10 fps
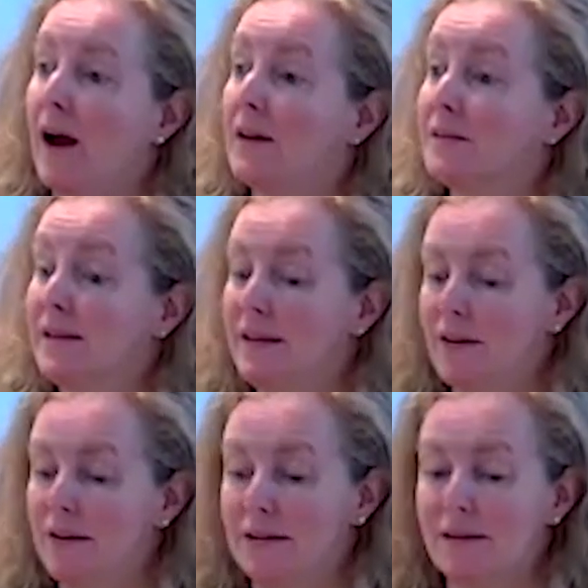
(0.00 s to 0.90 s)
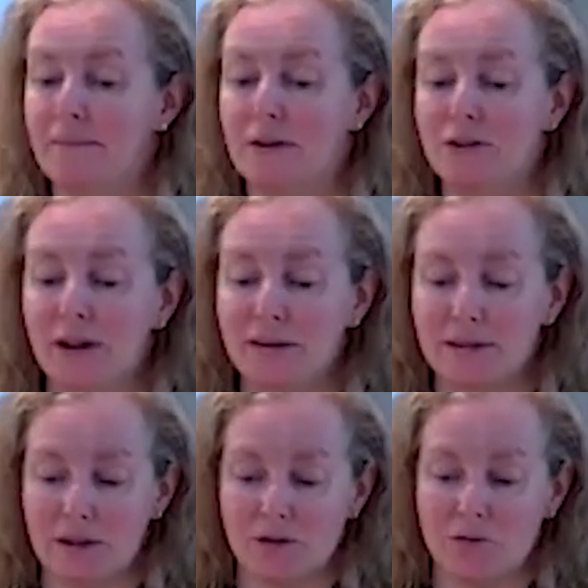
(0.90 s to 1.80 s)
A cedar is a
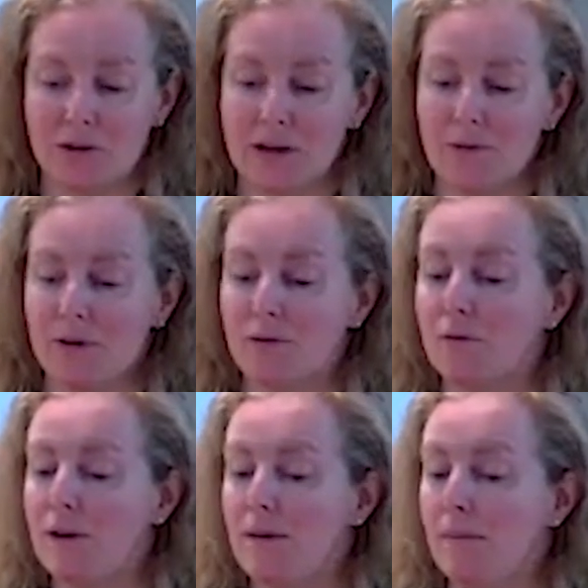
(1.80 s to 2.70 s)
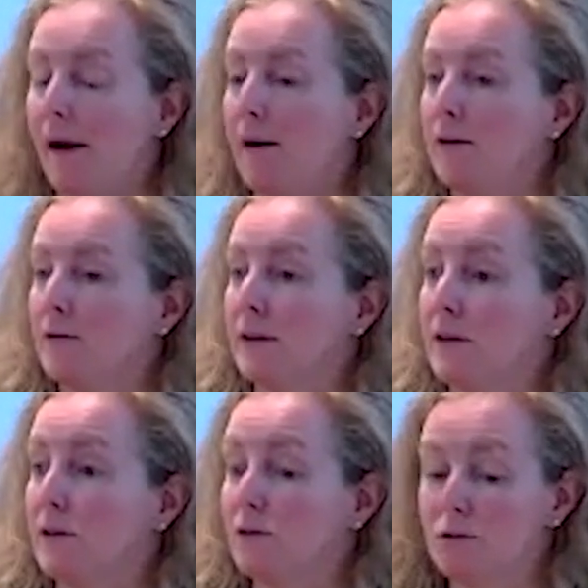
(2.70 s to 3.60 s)
majestic tree with green boughs and
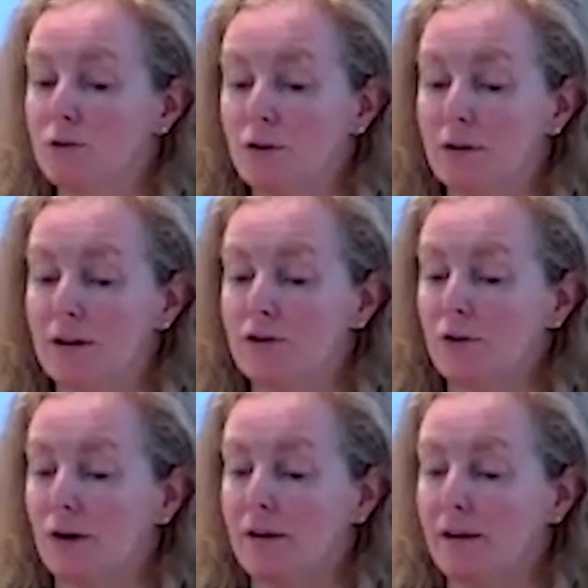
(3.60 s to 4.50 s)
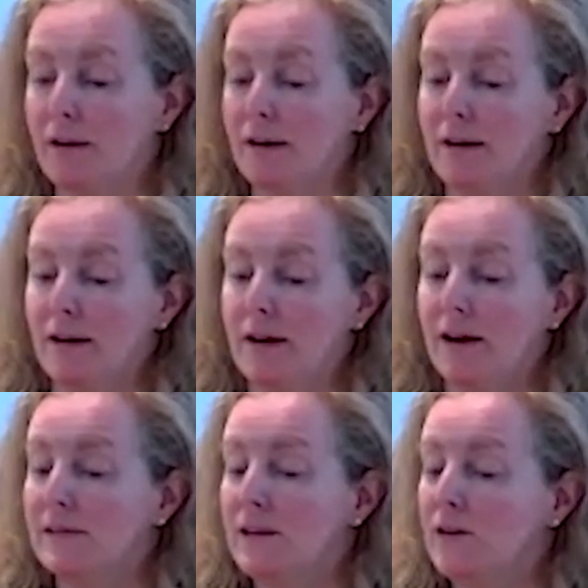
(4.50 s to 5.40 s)
a sturdy trunk.
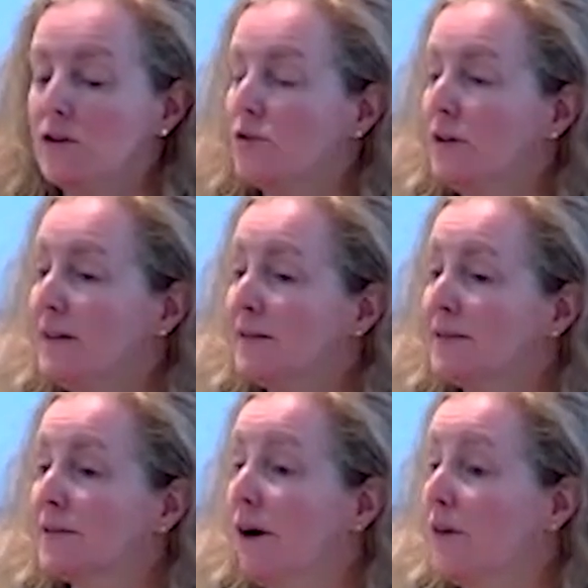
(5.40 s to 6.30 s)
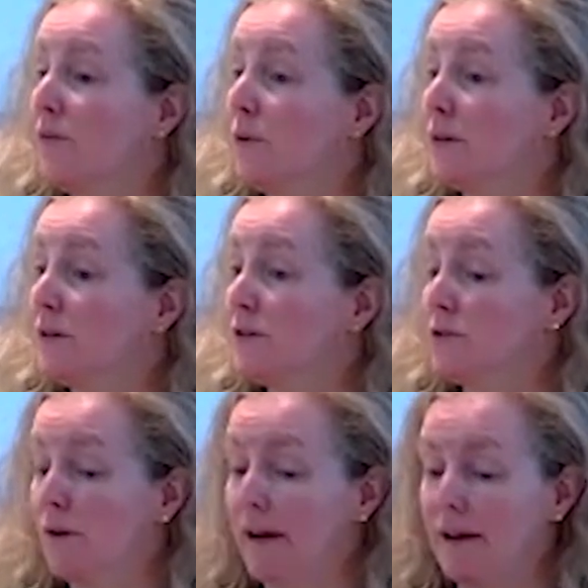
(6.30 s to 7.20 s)
A cedar tree is sought for its
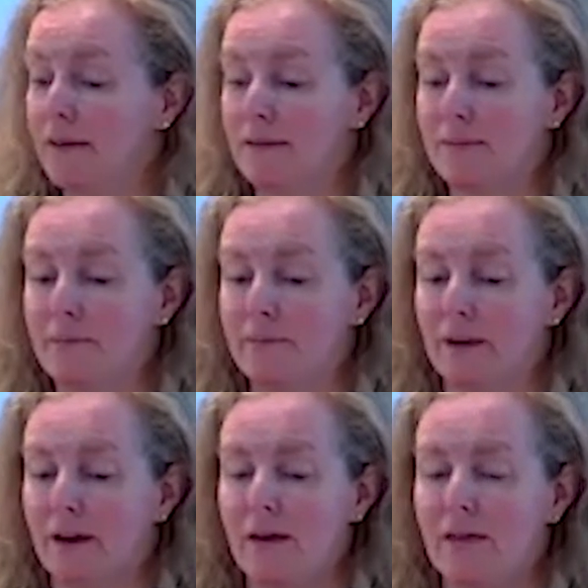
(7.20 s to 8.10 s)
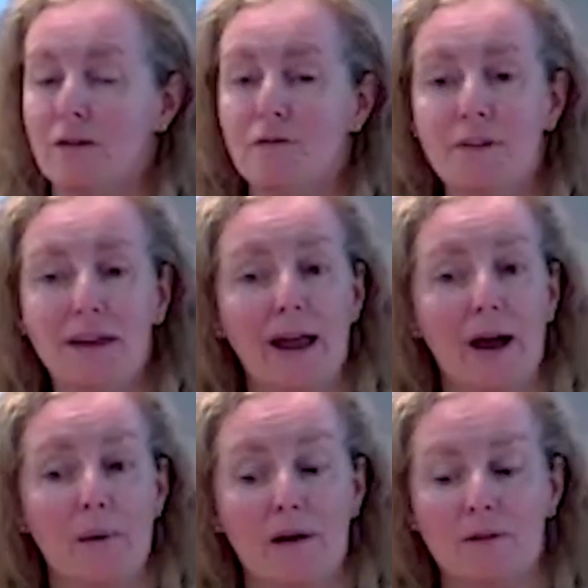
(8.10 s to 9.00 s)
strength. The fig,
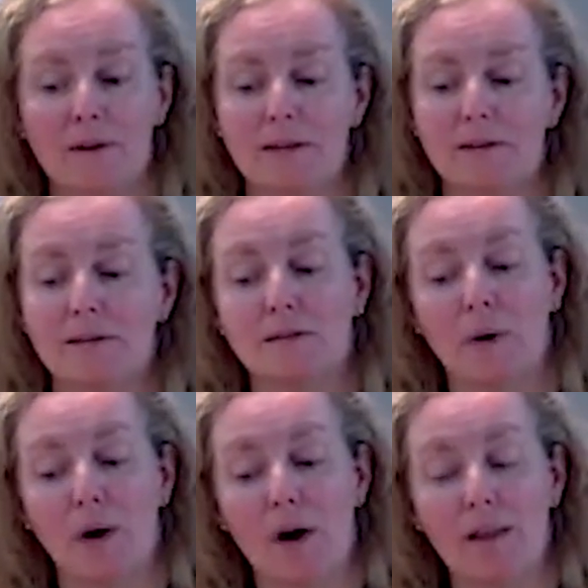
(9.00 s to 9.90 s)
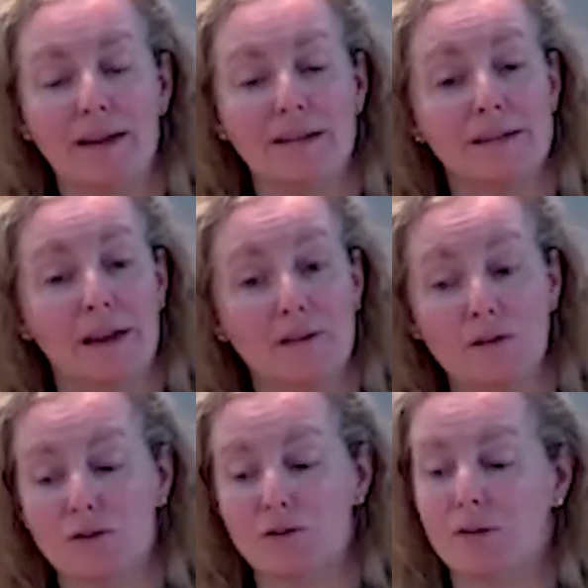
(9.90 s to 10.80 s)
however, is a small and
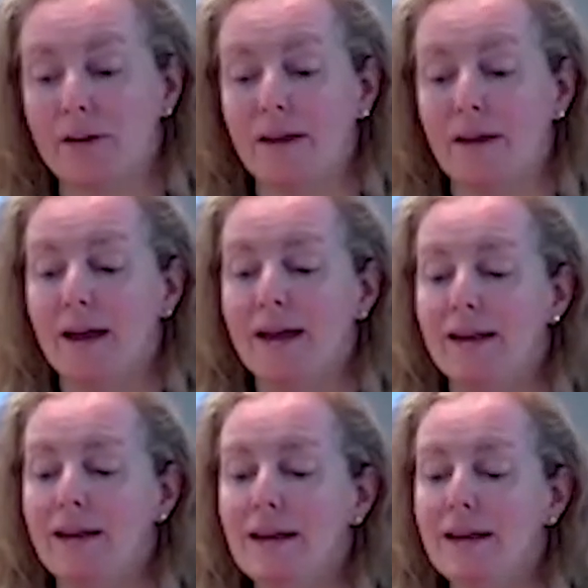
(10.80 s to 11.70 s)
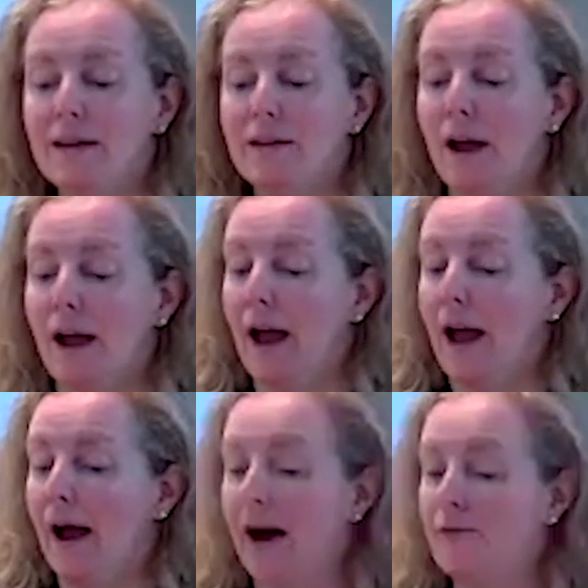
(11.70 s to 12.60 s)
tender tree needed
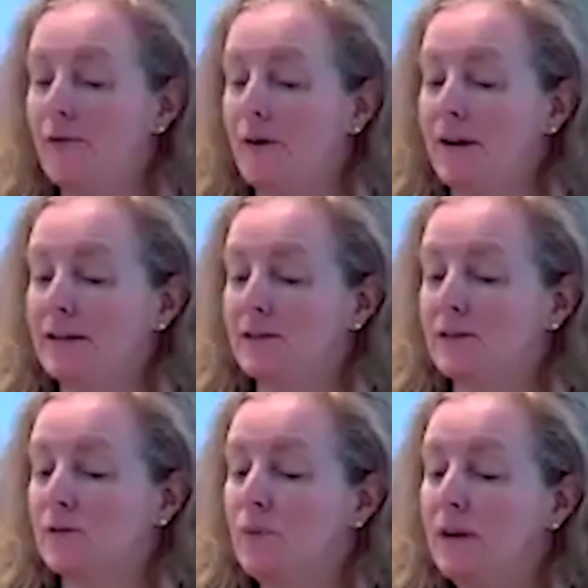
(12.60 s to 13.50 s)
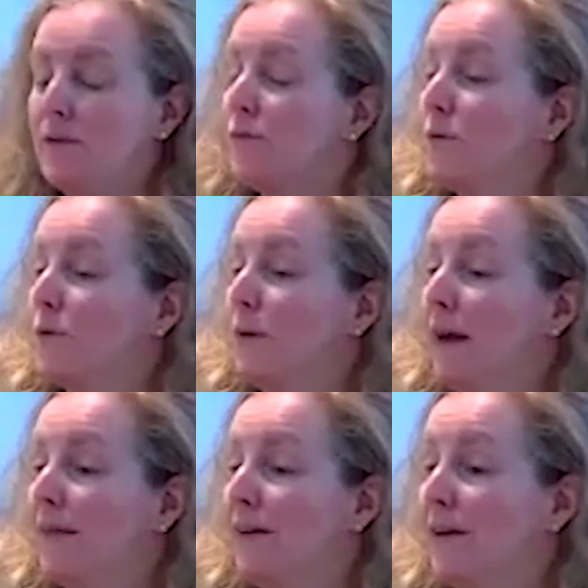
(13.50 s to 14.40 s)
for its sweet fruit
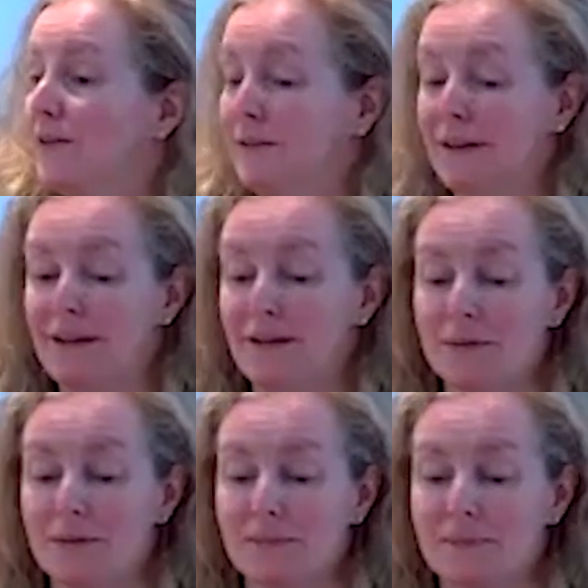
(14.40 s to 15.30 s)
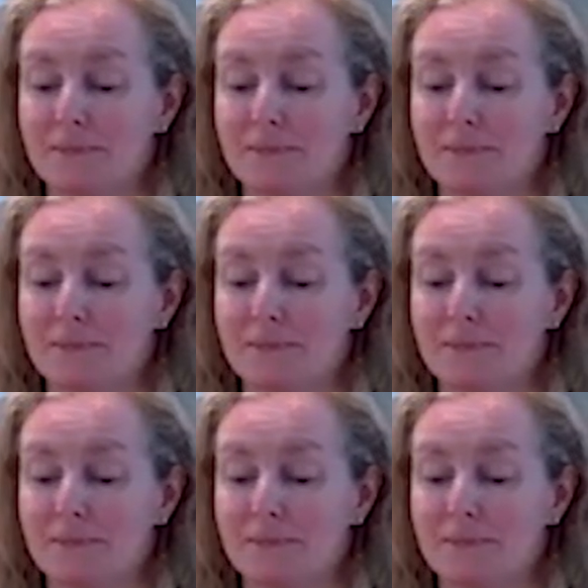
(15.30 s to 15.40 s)
and large leaves.